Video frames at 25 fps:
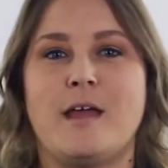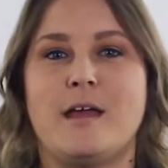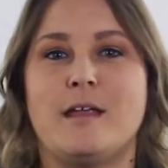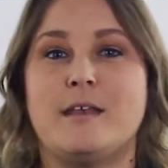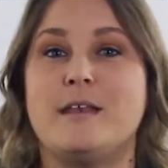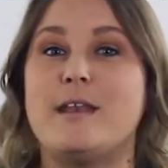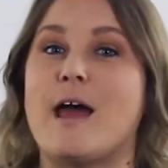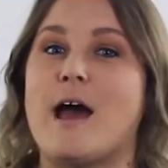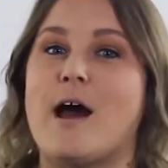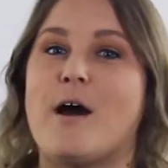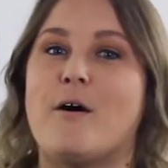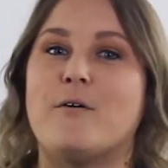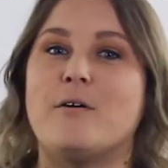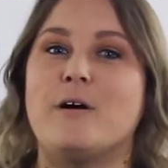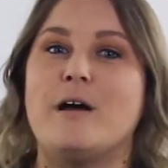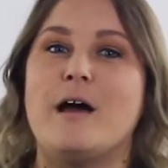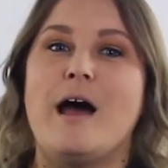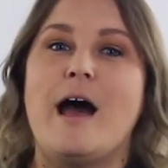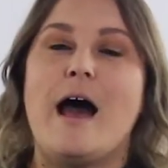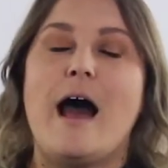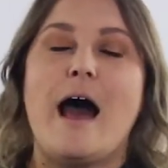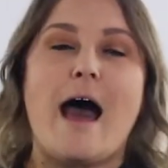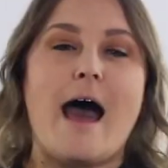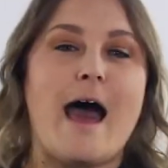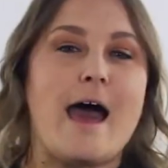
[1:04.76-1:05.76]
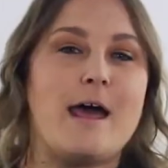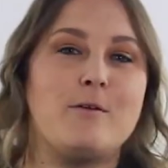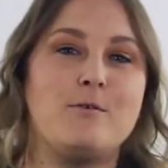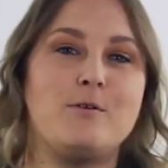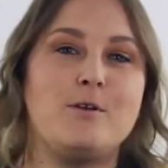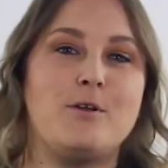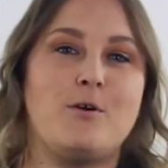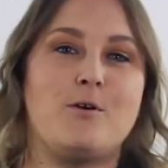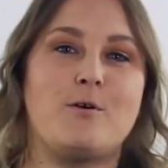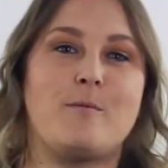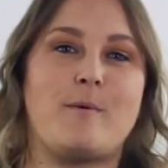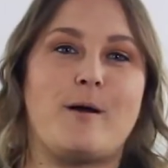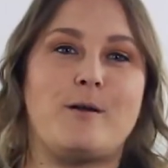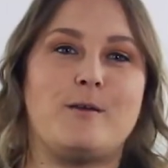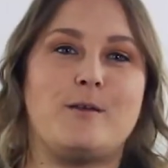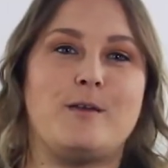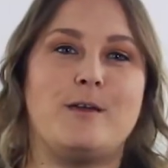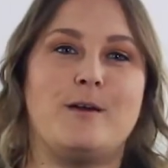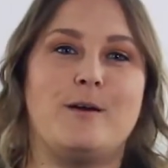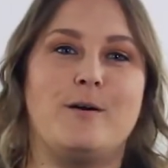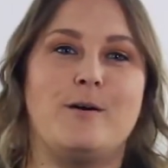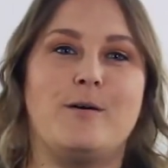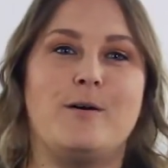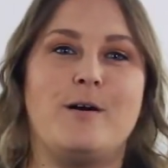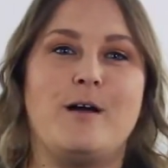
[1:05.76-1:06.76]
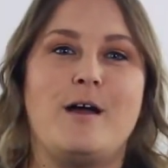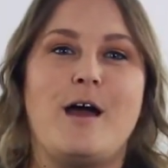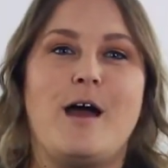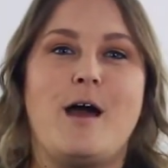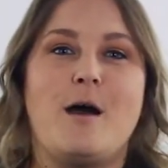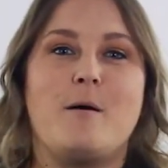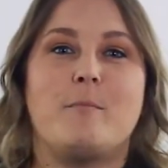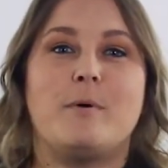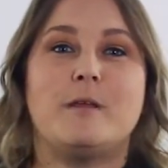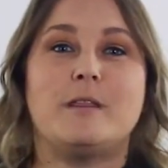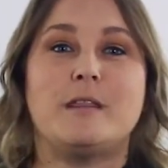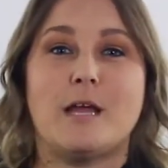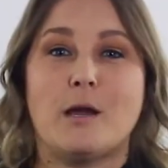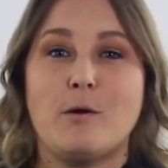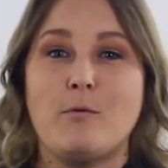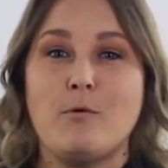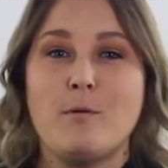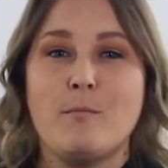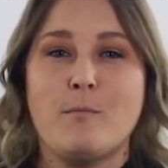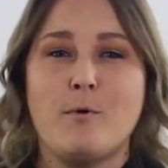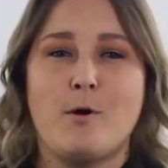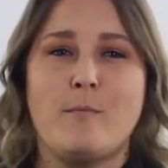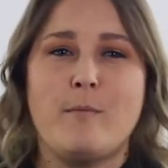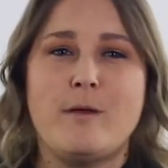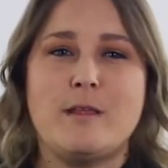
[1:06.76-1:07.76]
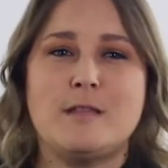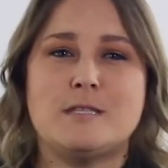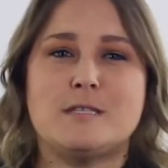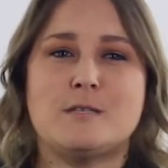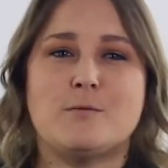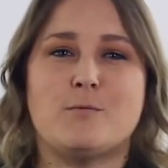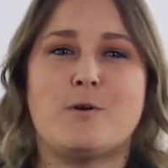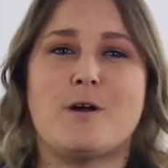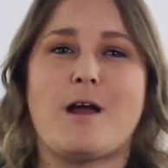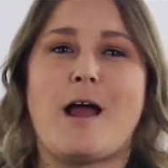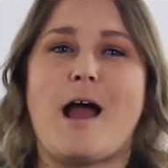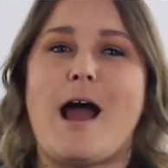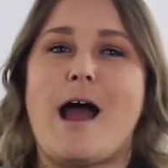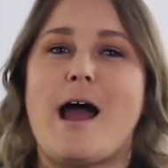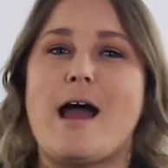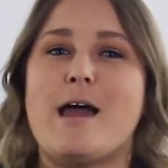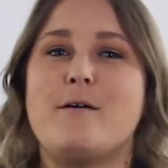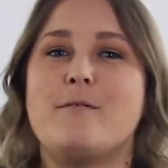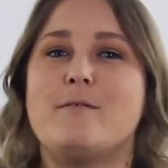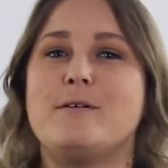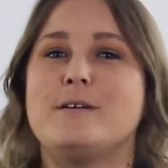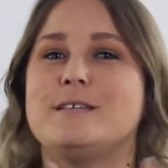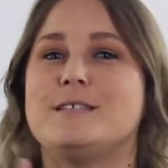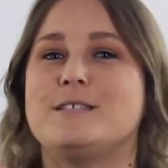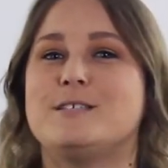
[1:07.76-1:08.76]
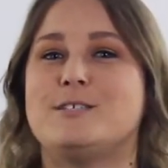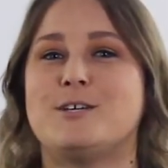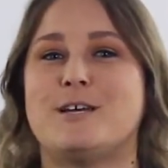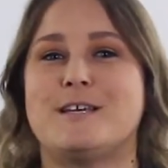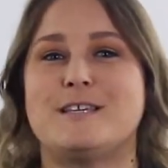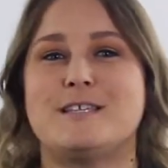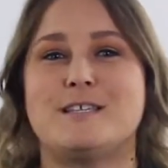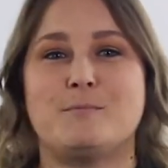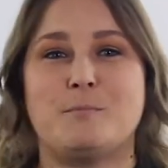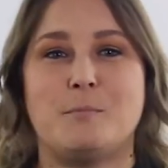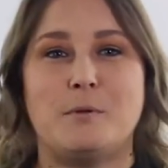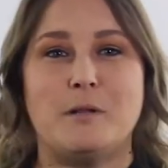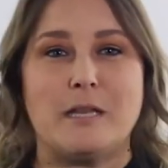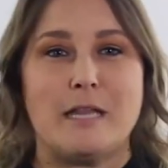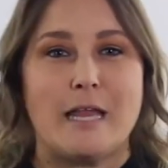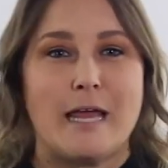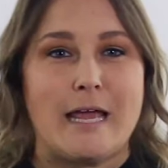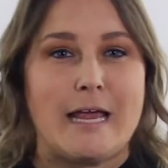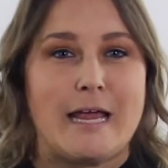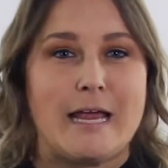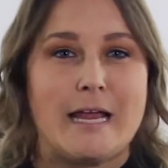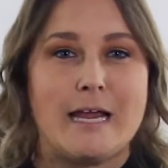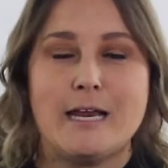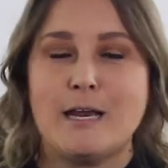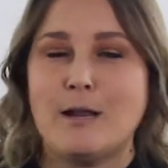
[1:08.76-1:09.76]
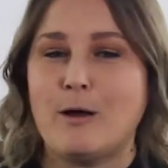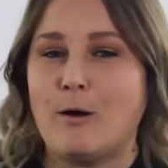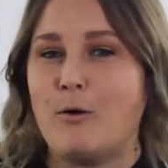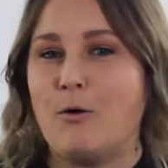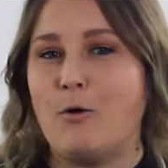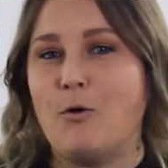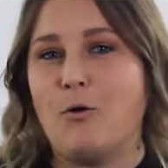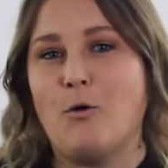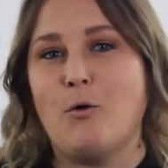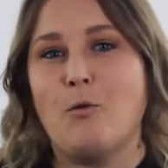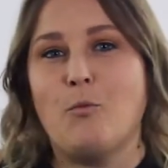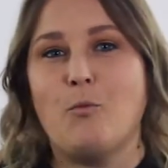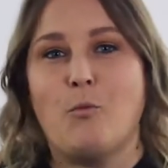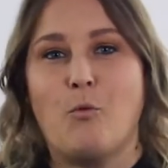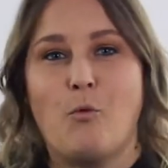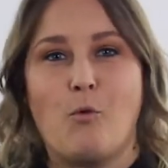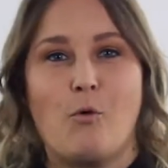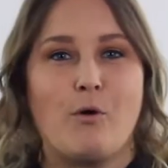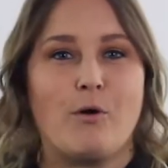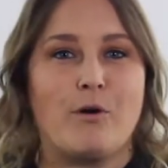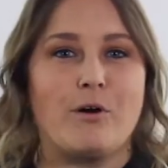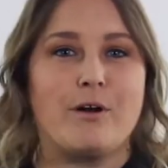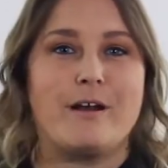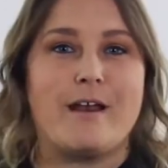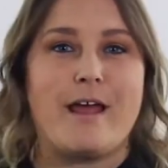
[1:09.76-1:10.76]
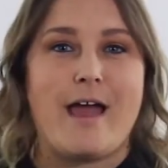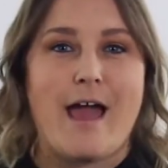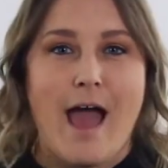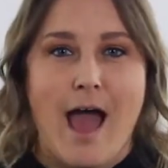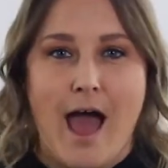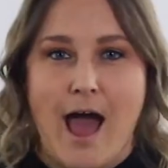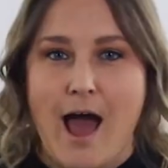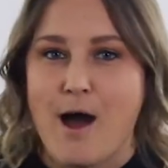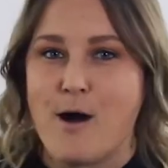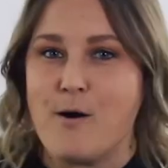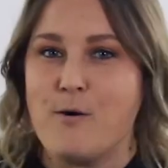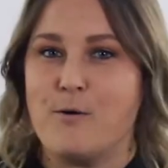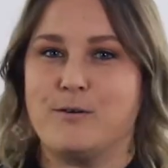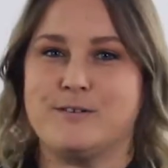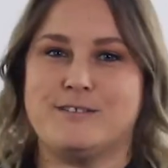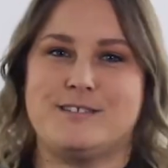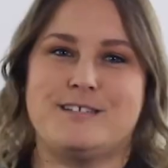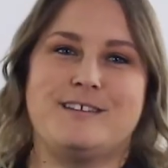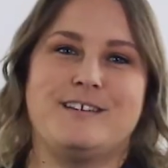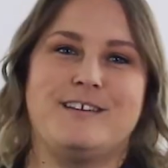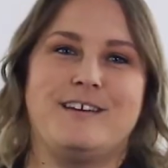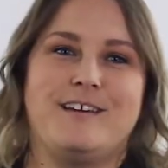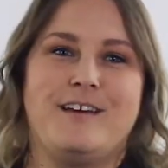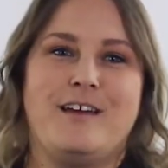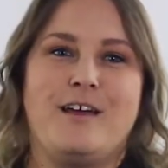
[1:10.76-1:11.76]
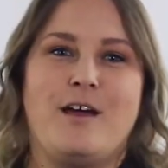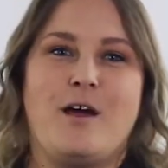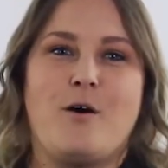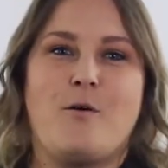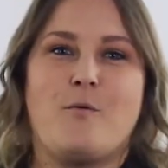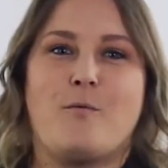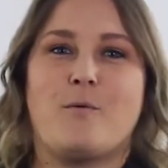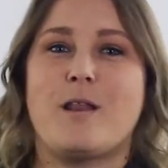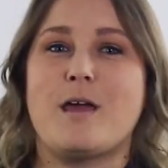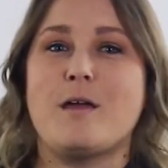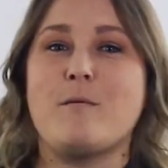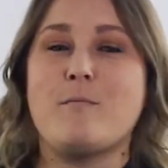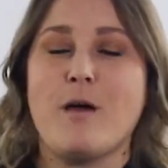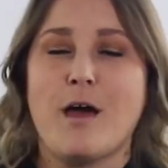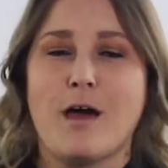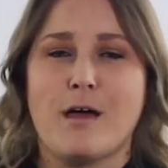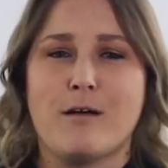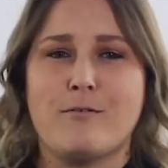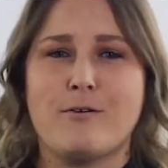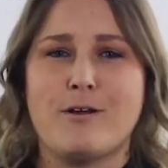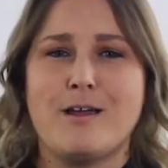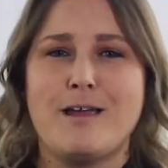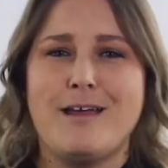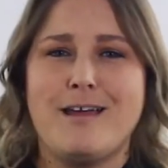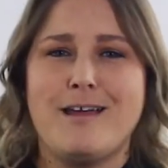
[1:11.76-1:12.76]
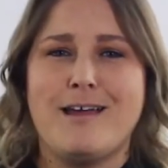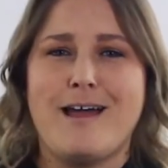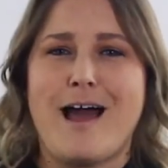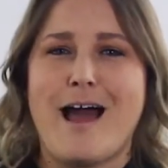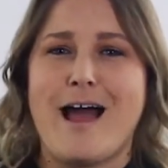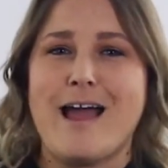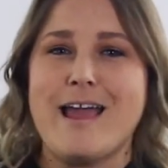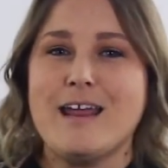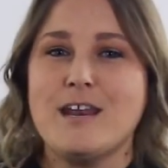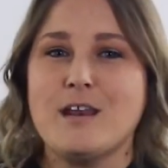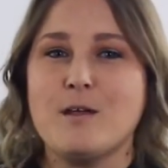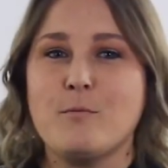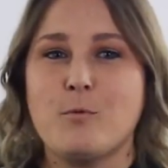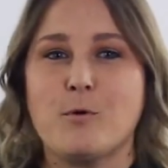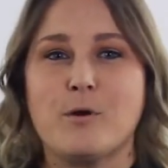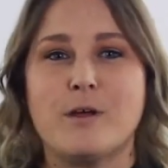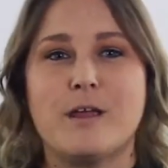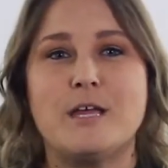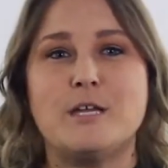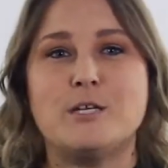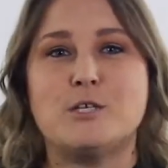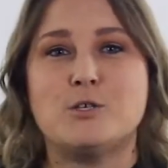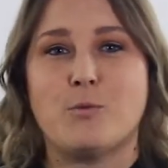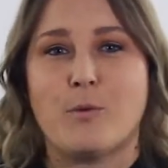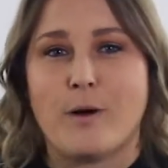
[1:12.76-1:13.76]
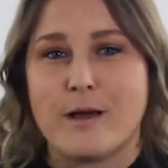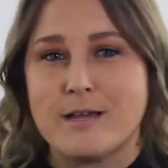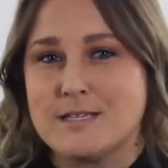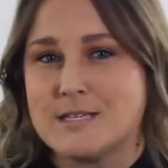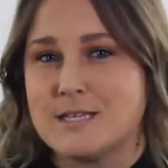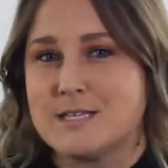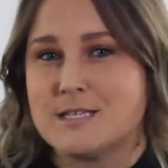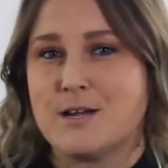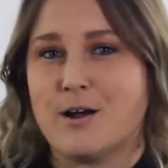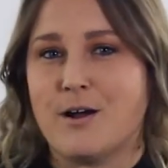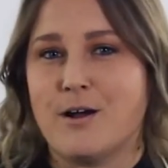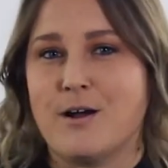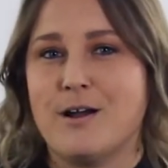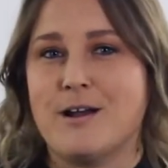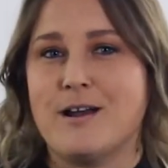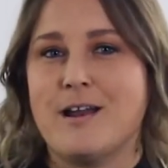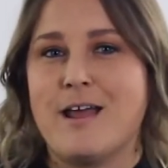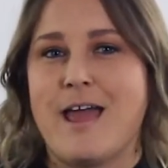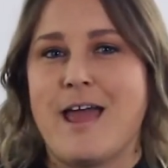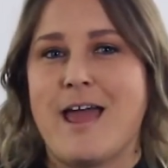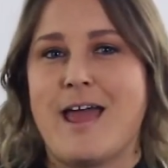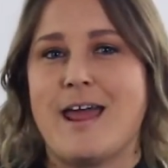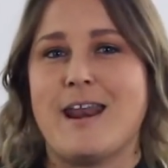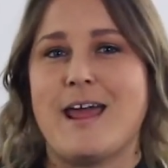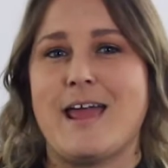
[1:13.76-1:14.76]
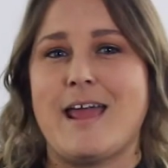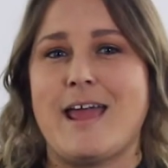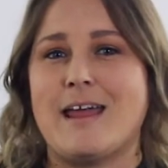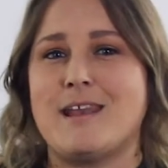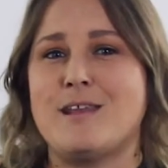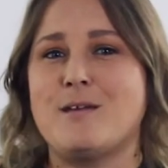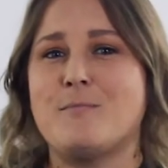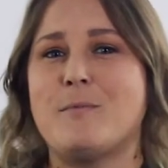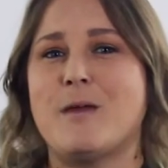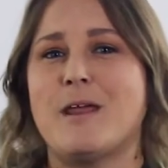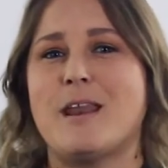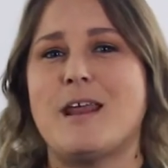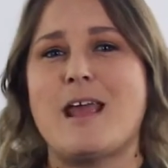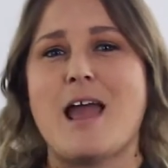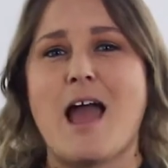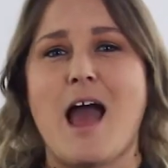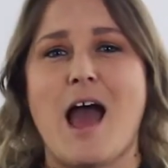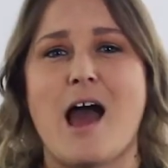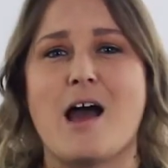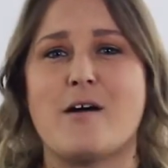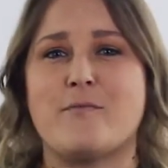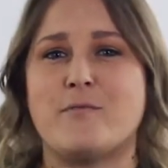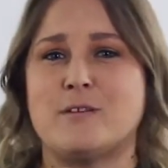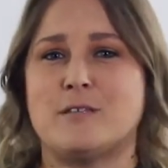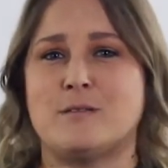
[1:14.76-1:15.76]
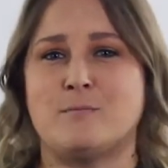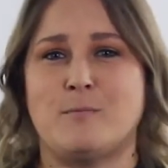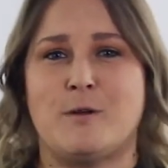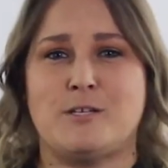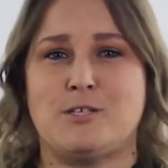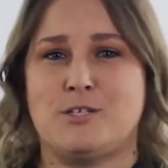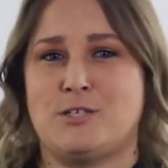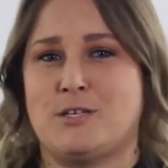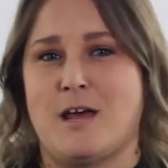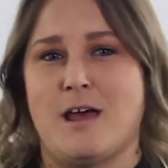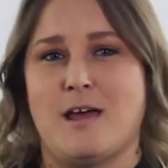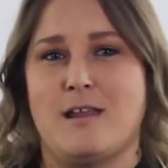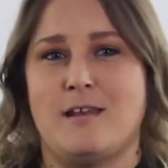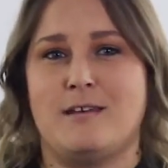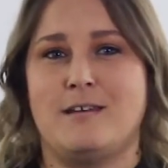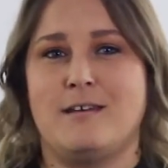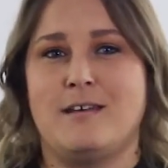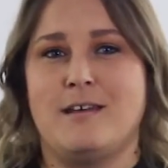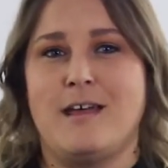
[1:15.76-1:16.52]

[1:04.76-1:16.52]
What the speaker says: Now, I don't know about you, but there were moments where I was just plain old worn out. When I'm hungry, I end up working twice as hard, and I end up getting half as much done.